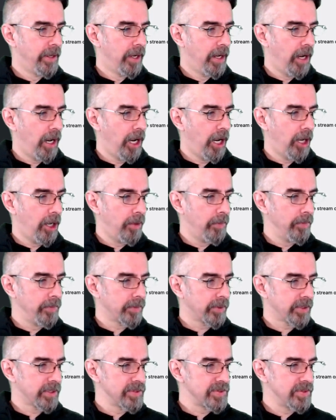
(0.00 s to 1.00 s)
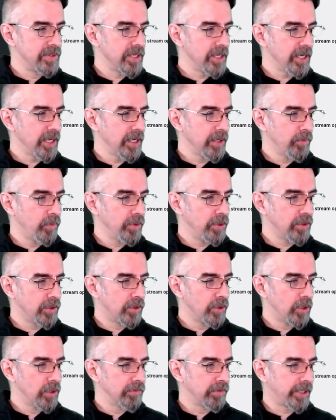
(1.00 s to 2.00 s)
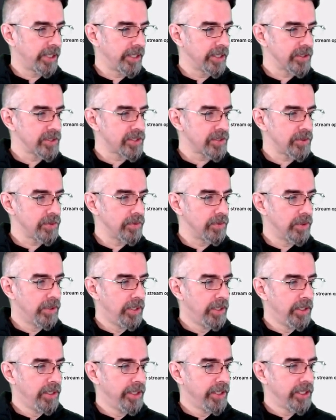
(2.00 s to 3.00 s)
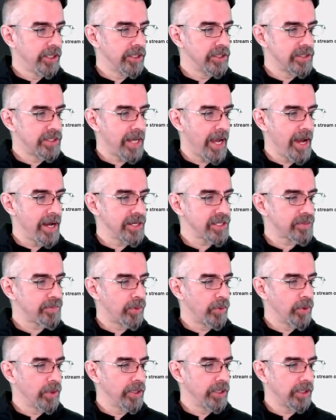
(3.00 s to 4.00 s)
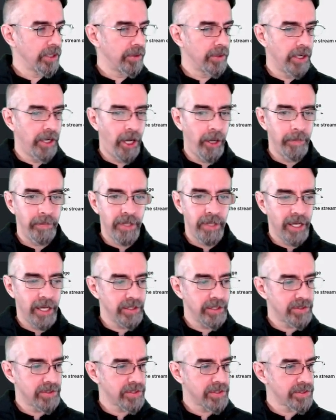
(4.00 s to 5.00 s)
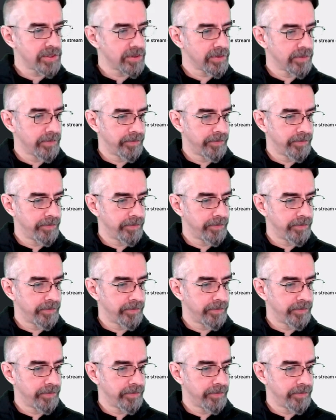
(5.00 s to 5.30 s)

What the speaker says: Because then when you go over here to your dashboard and go to updates,